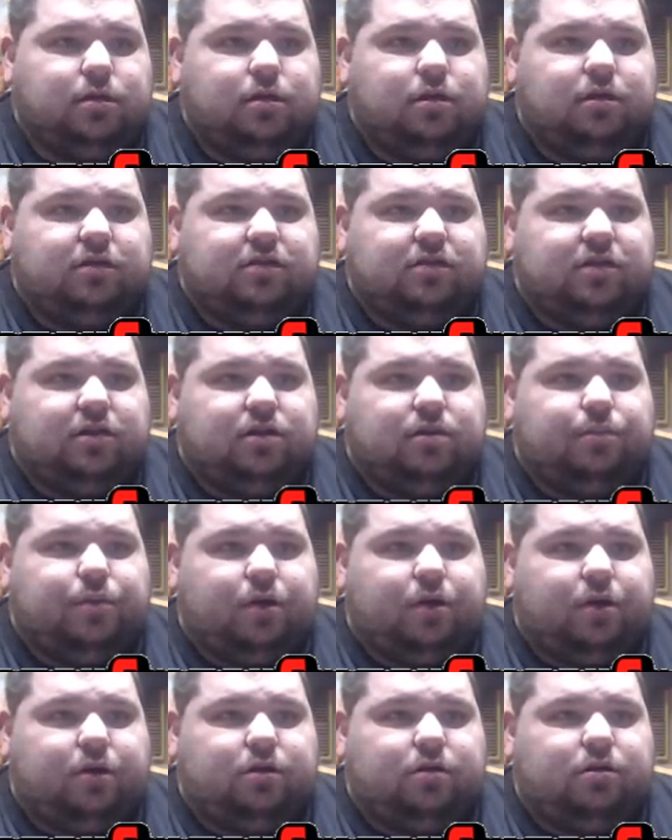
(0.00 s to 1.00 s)
a certain
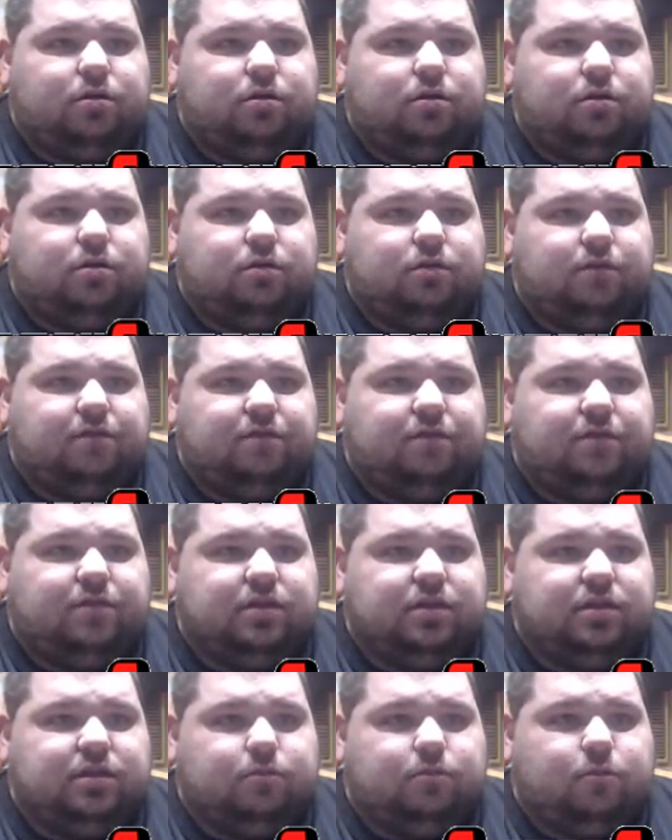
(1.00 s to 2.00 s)
part of
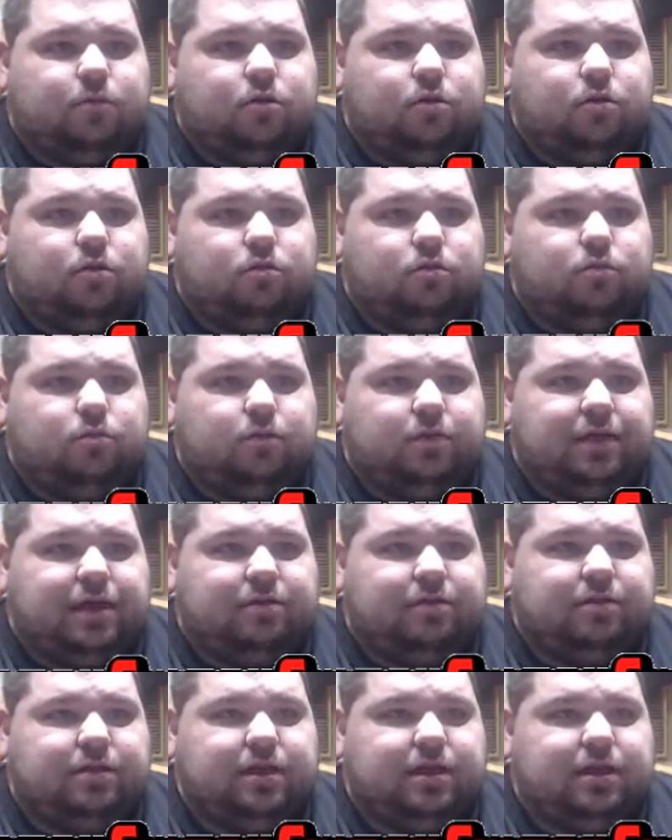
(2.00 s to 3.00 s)
the world
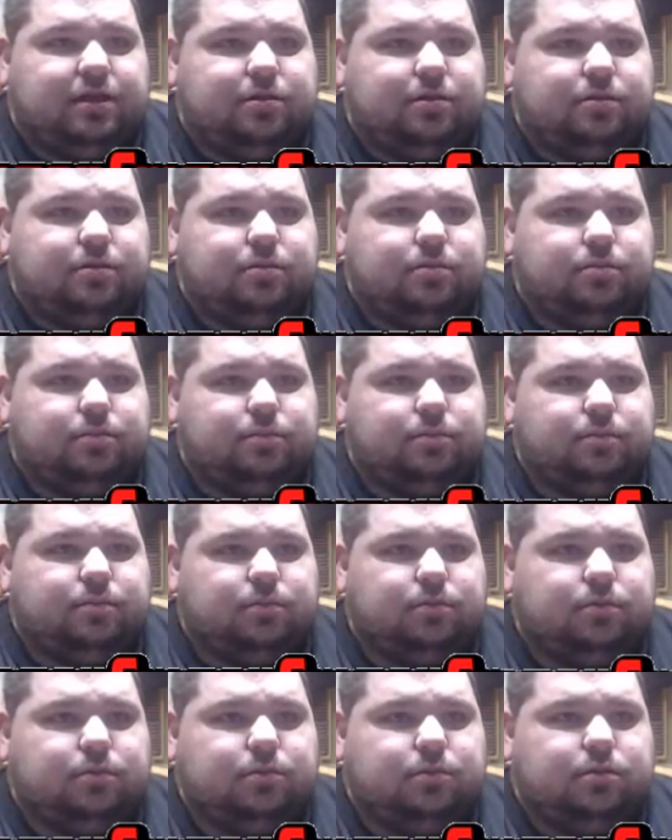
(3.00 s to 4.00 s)
without that.
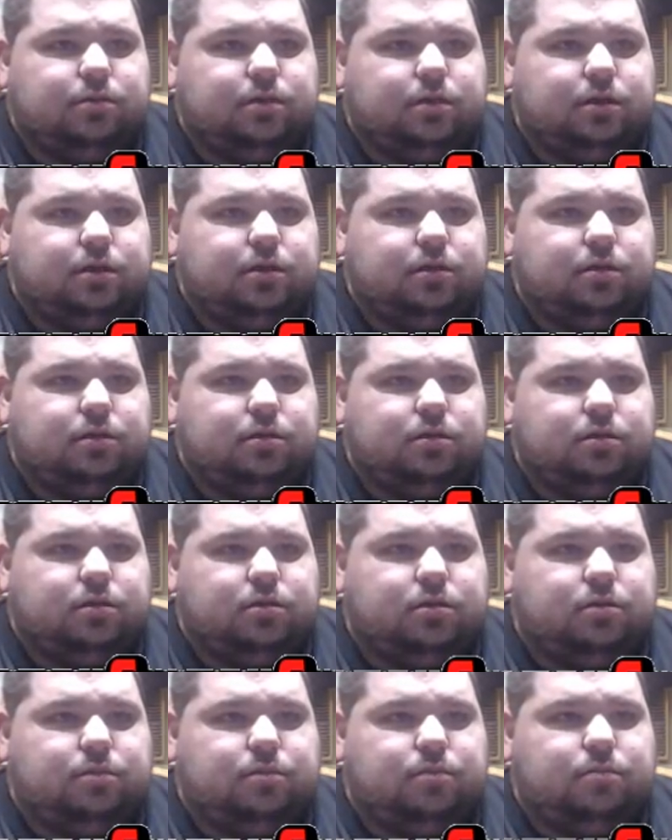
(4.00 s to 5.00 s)
Right.
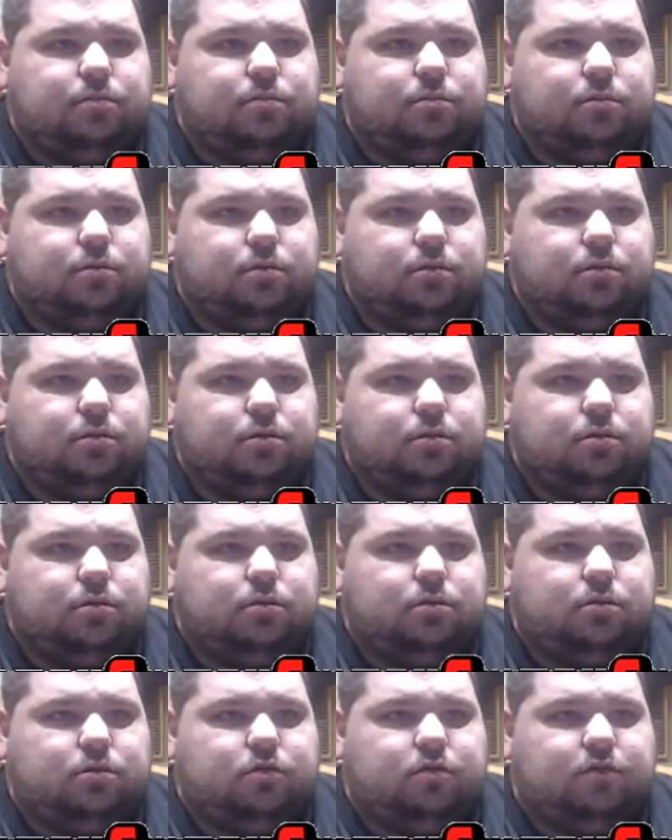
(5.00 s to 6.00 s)
Up.
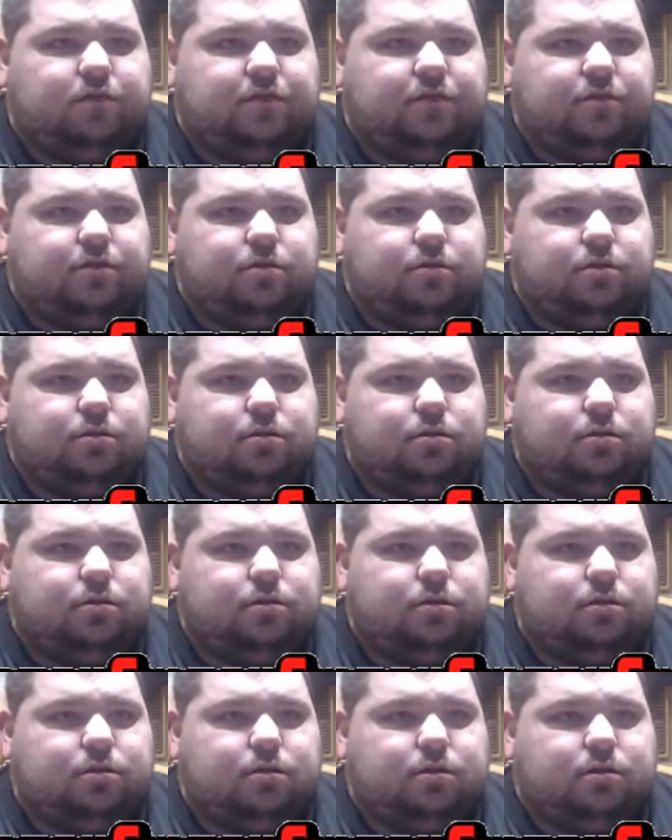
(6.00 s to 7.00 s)
Over.
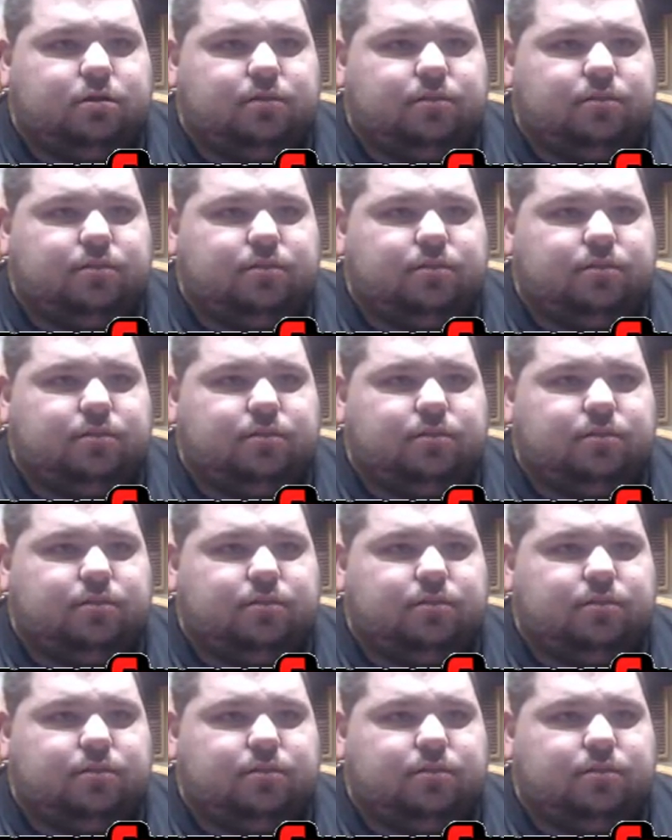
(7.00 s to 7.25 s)
Up.